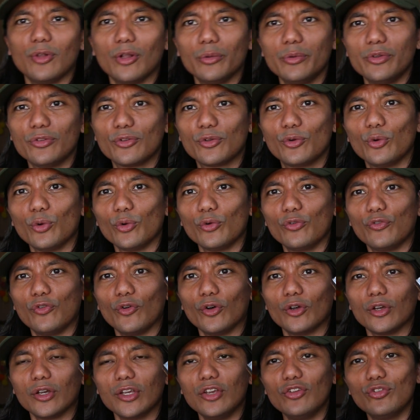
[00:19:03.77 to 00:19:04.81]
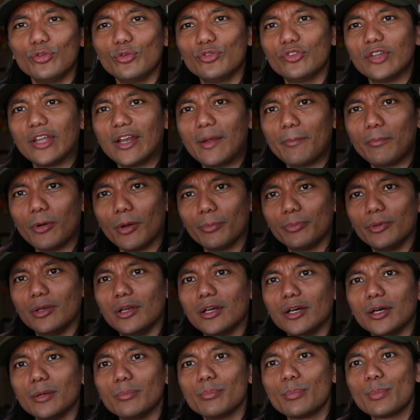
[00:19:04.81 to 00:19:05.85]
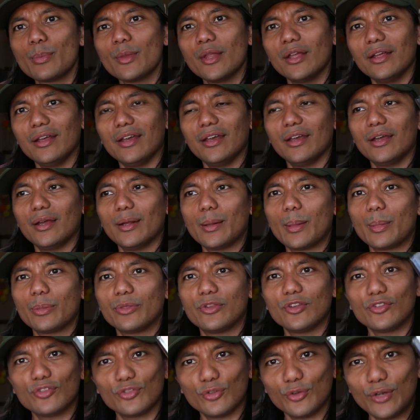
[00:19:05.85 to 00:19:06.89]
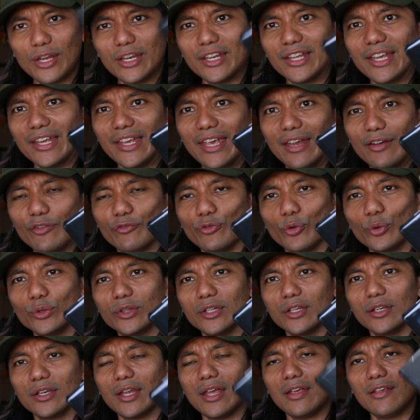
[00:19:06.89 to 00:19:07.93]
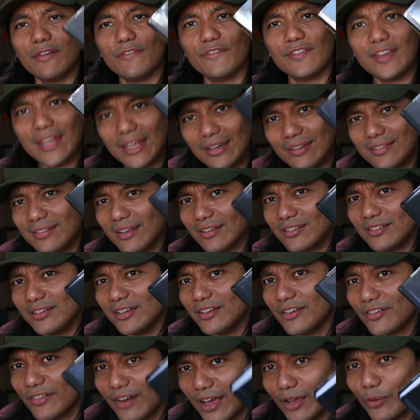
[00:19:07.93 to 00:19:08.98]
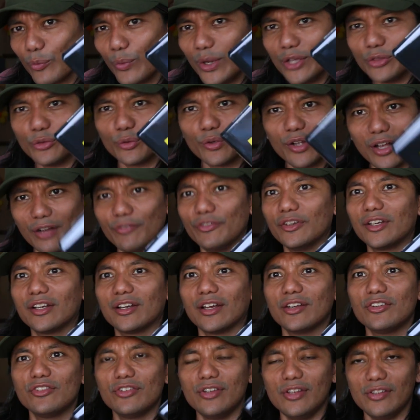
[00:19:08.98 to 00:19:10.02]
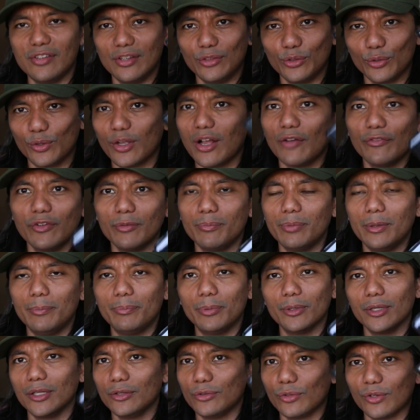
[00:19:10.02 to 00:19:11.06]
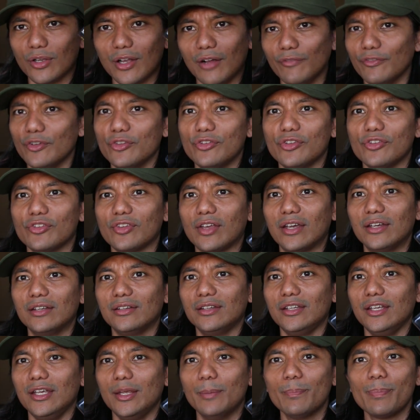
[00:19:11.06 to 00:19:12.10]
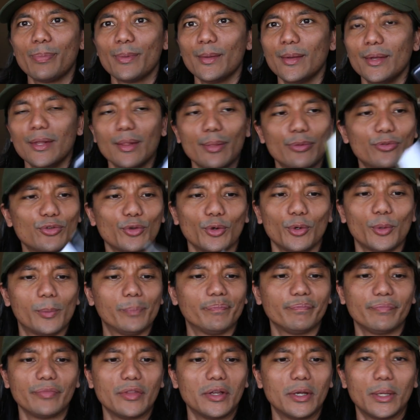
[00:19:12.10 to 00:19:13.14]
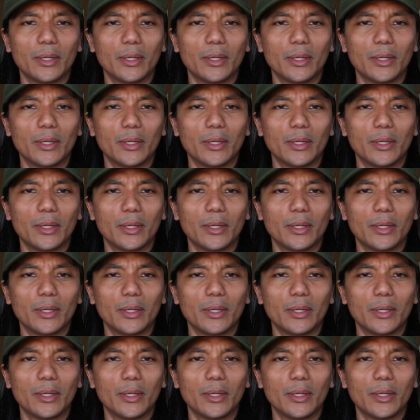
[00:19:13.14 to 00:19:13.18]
will always go for issues that are popular and just so that they can get voted, and if that is actually the right way to govern countries and to govern people and to govern society. So